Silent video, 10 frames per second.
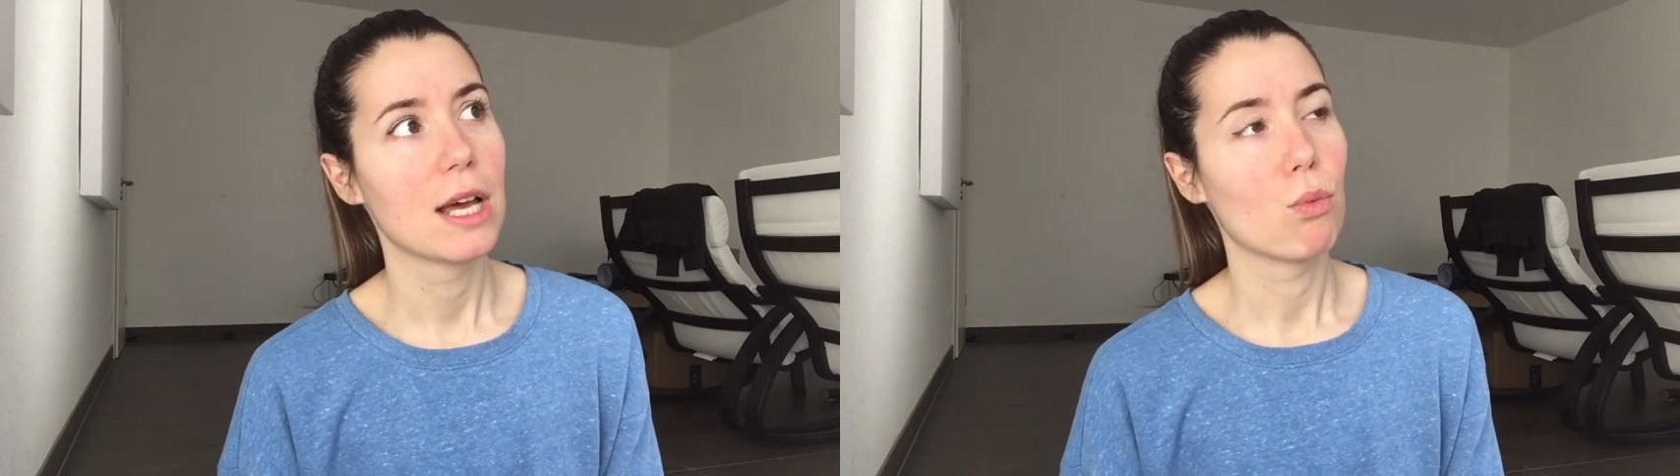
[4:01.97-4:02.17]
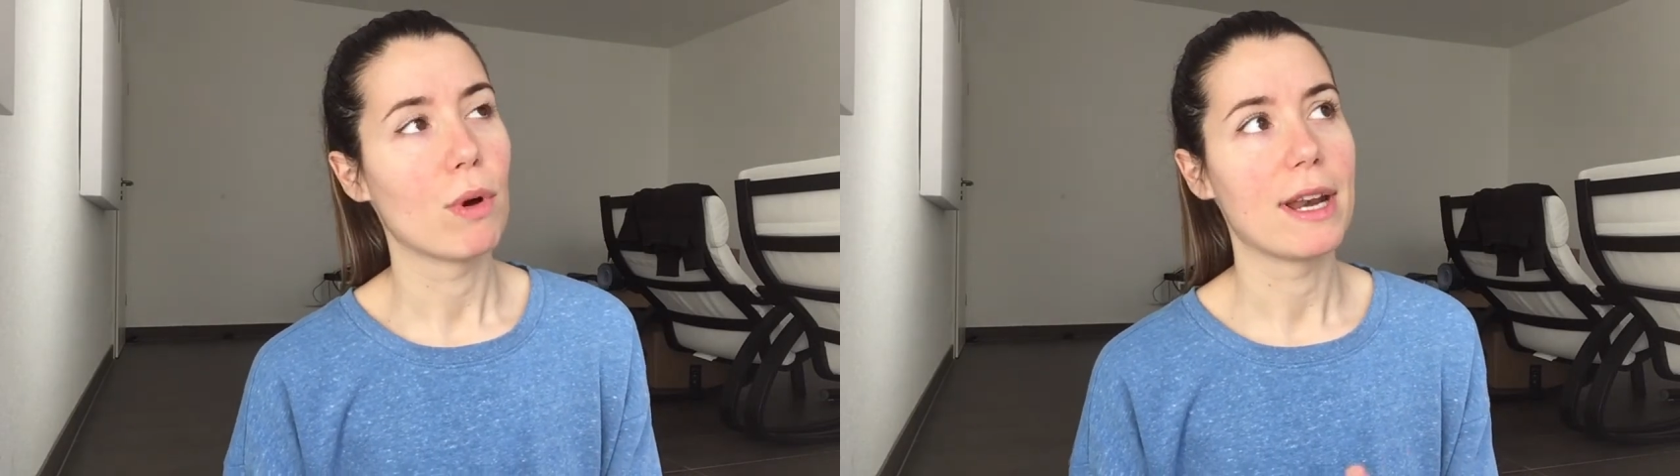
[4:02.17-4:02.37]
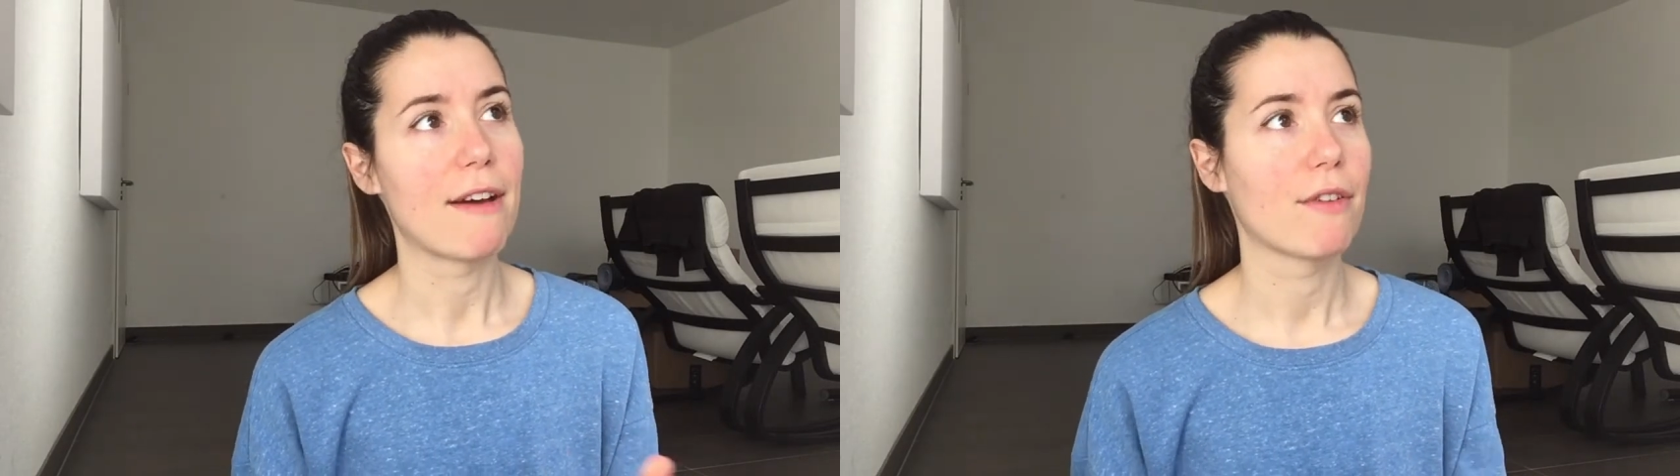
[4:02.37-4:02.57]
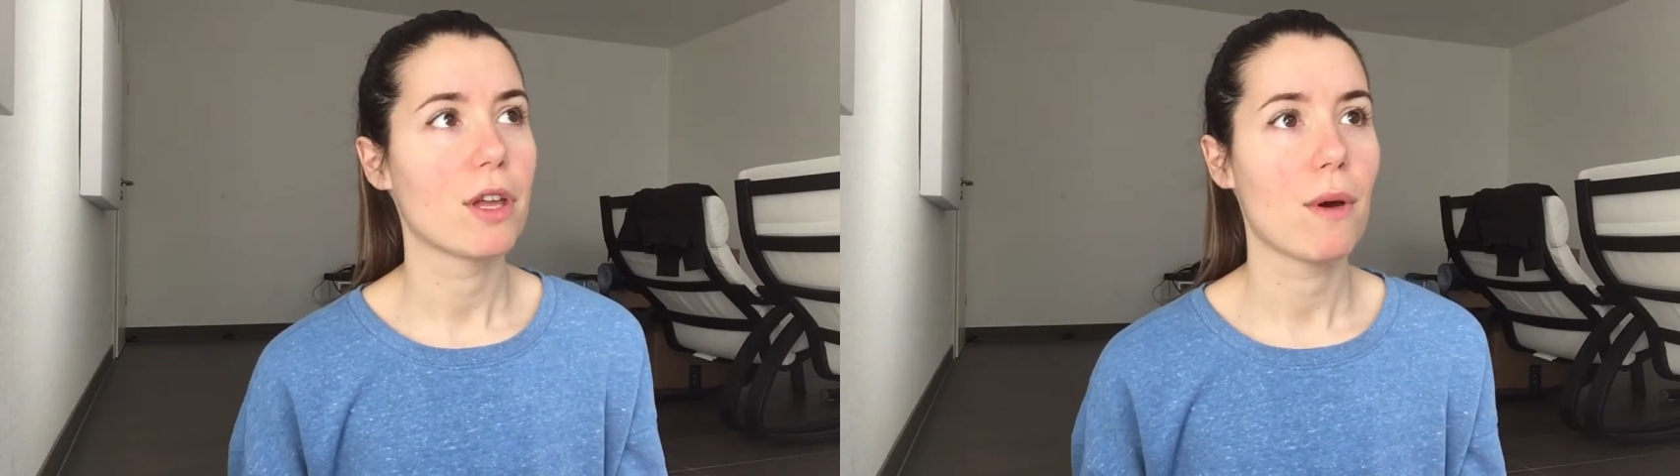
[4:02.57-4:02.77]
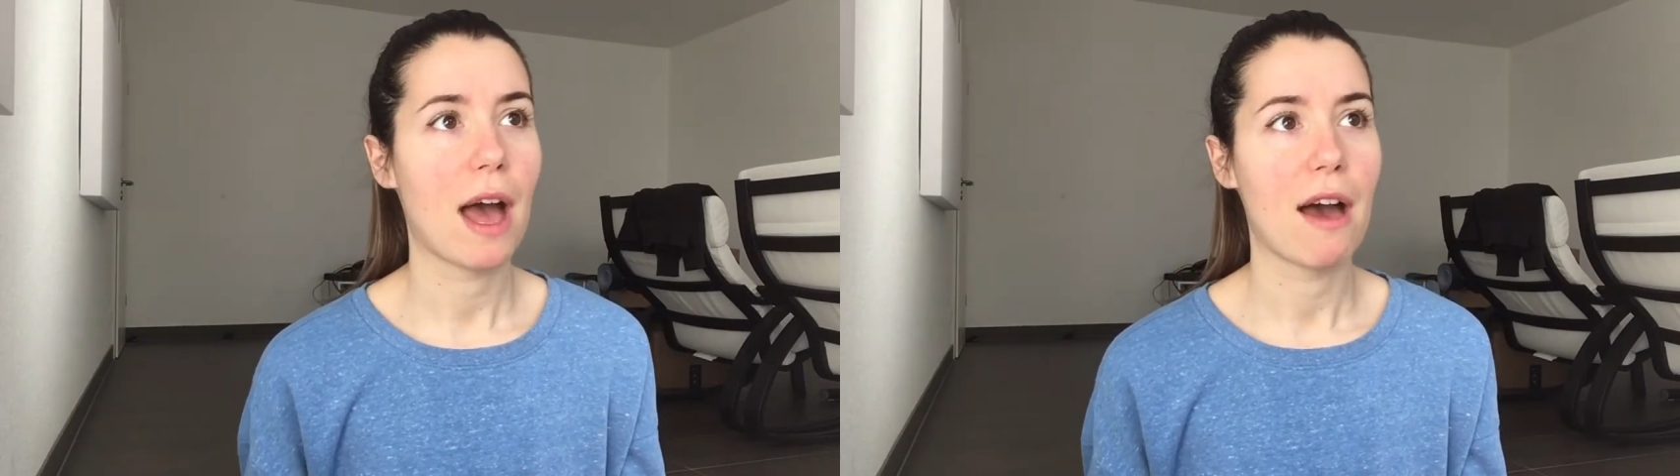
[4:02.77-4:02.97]
whenever
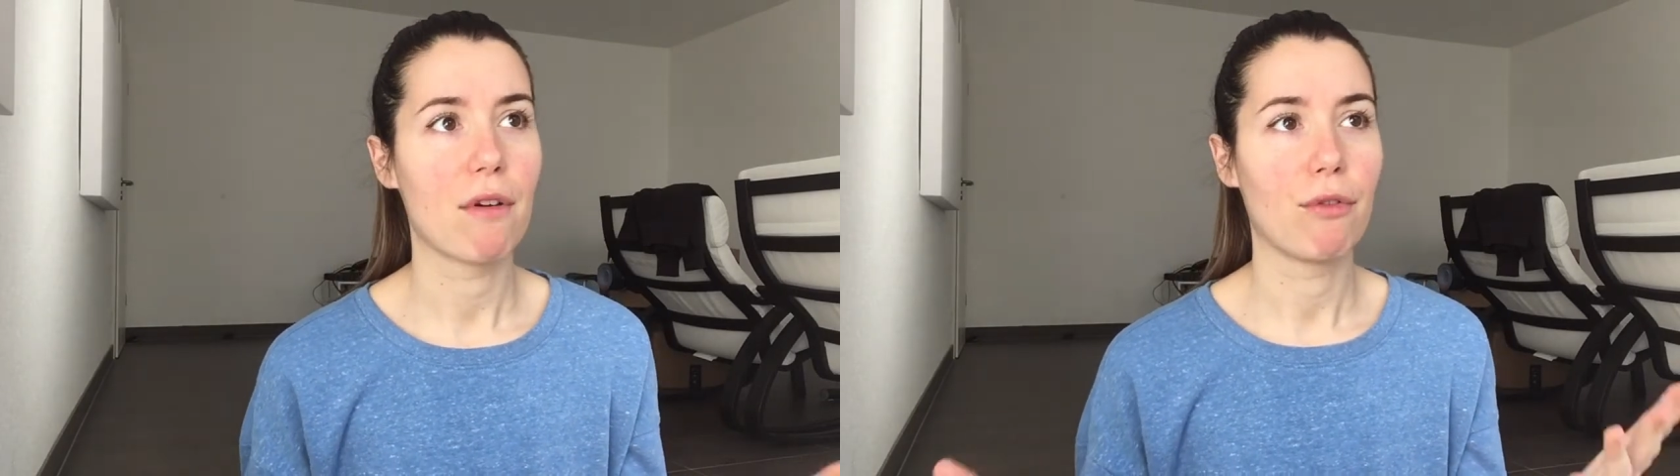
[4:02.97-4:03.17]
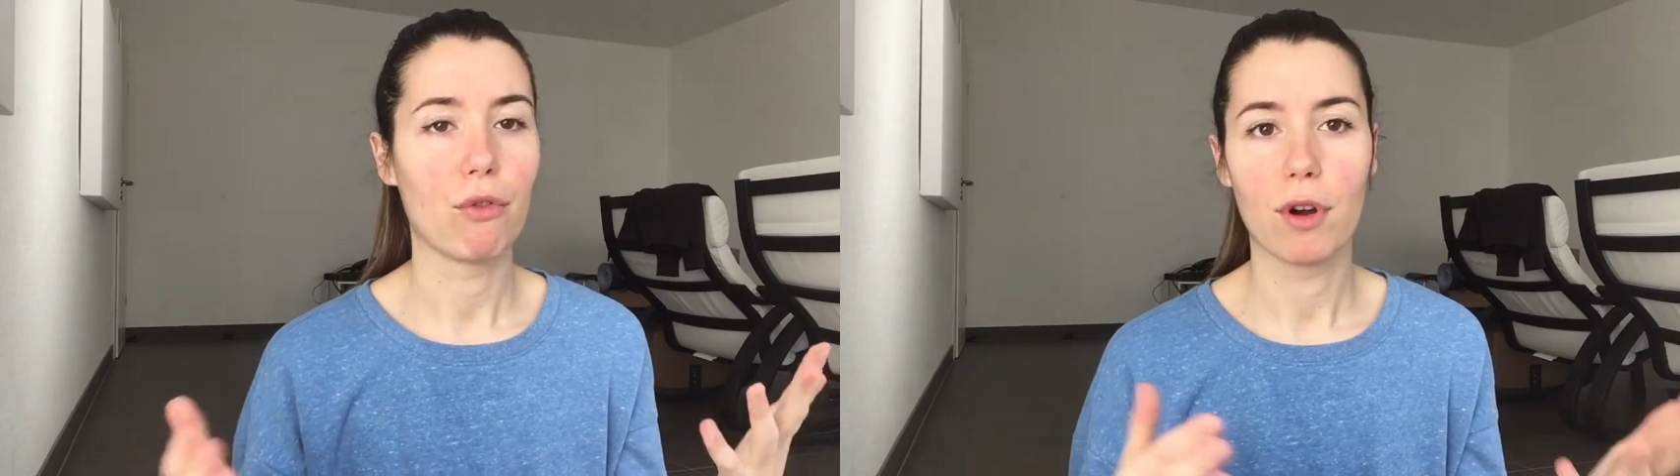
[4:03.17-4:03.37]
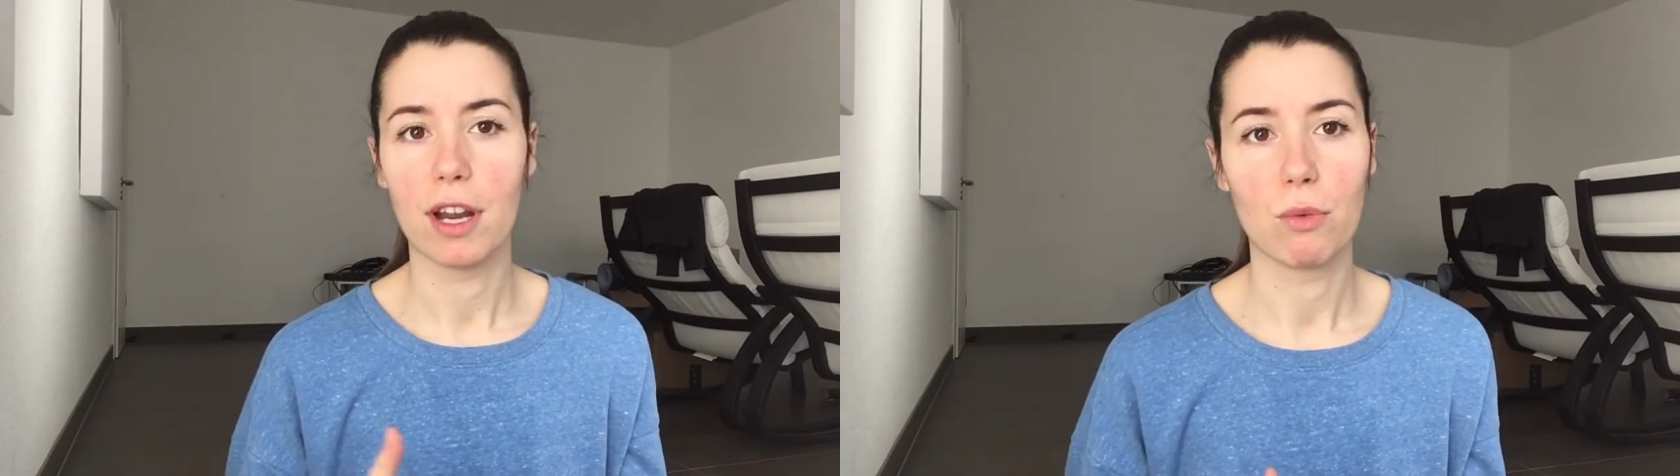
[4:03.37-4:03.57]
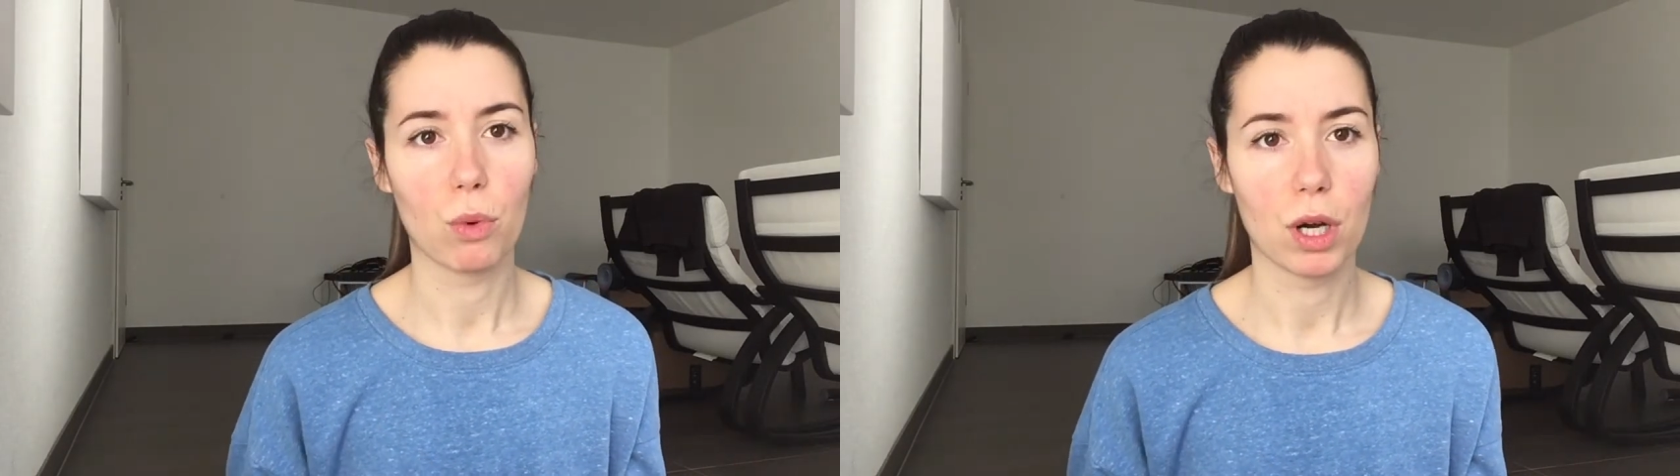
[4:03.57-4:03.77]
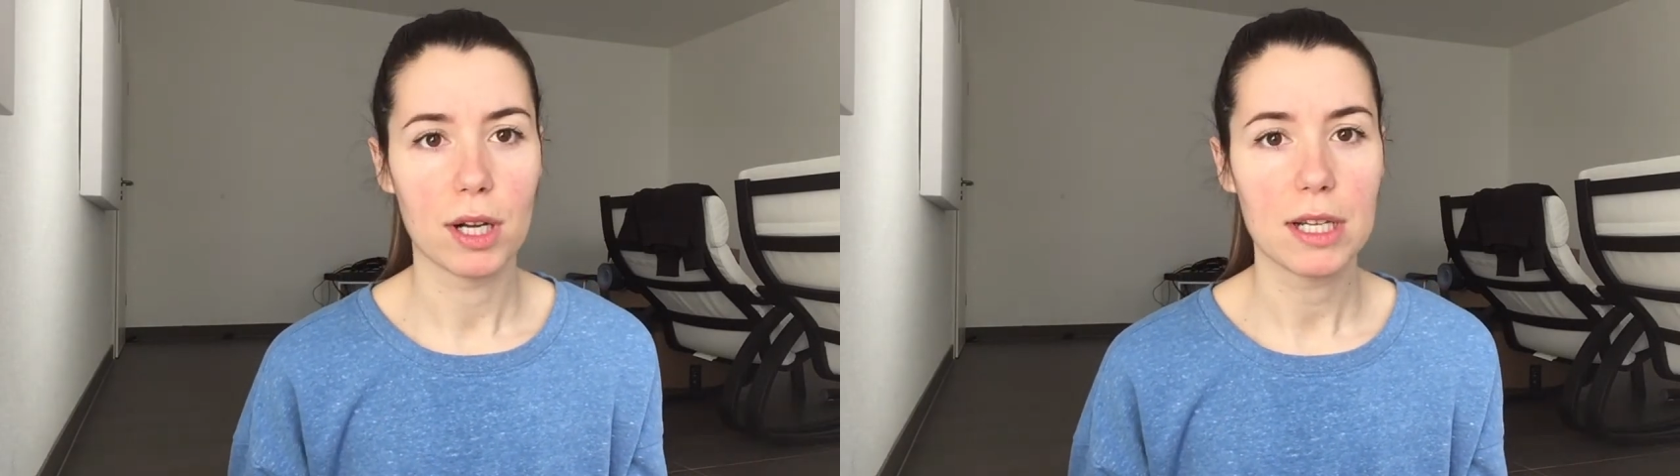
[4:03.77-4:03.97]
you have a foreign
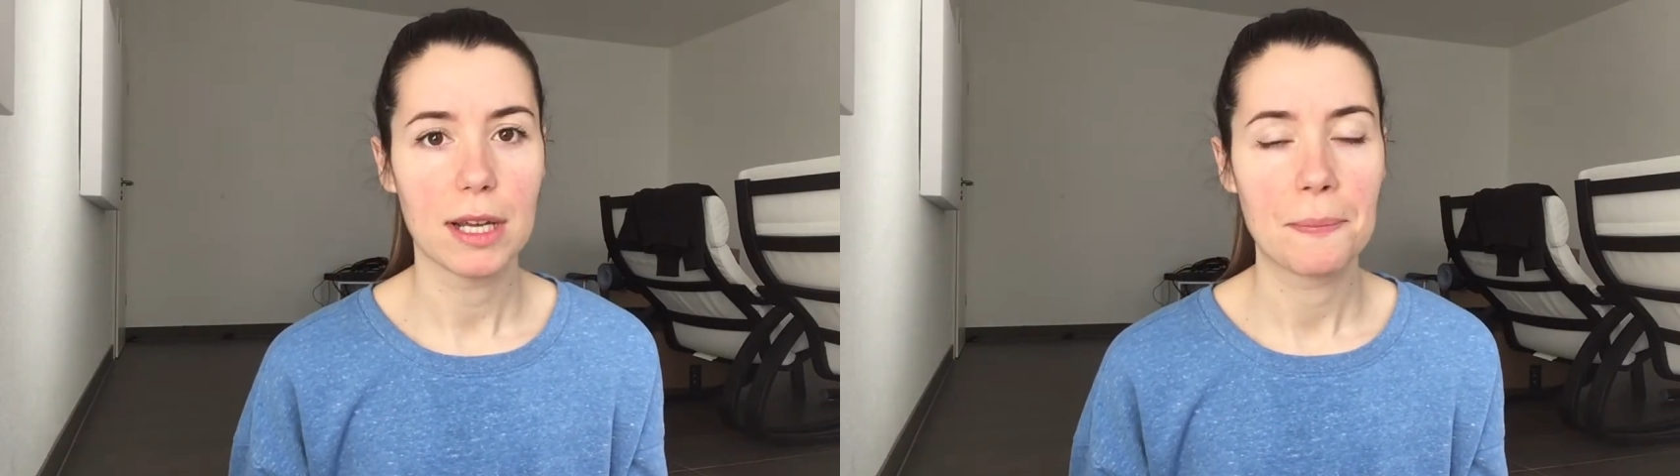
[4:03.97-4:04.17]
word,